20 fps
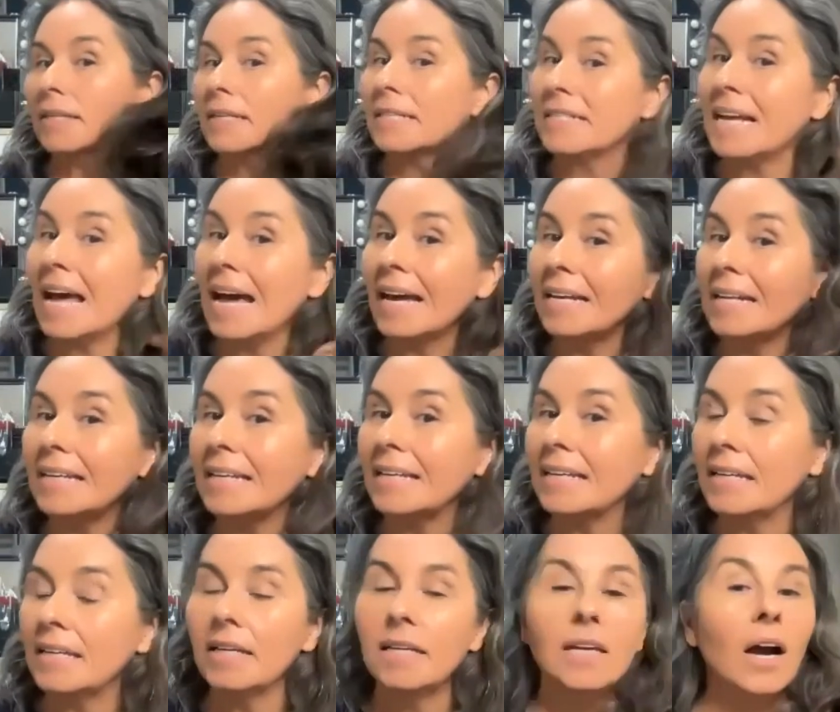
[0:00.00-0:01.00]

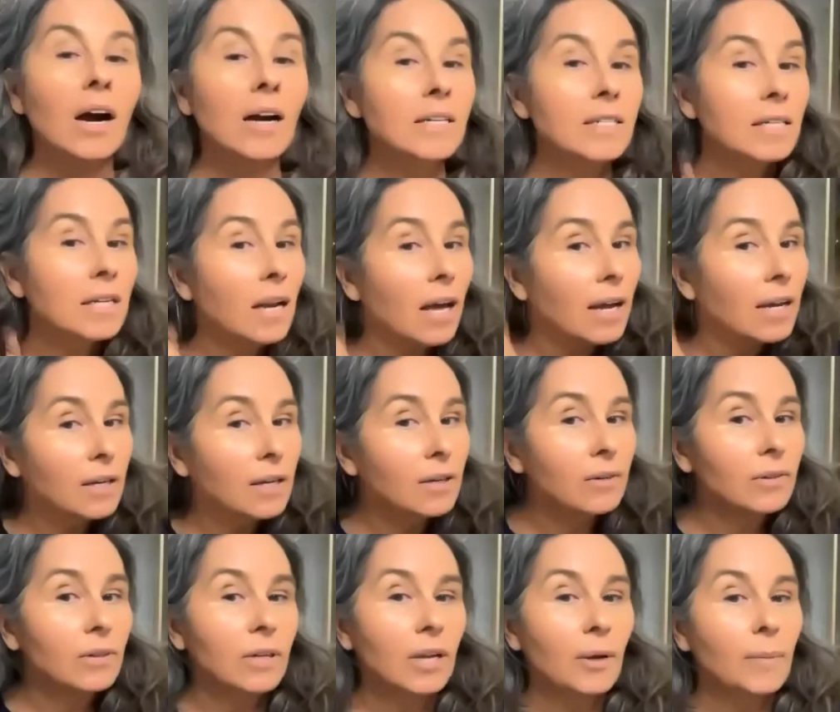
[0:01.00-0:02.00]
tanny kind of like
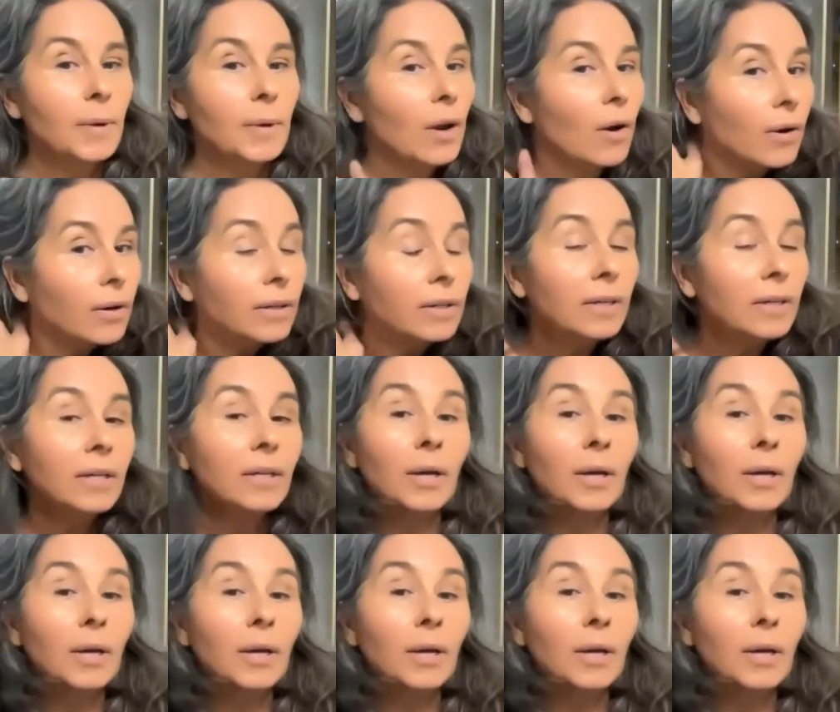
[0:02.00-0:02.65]
look going on.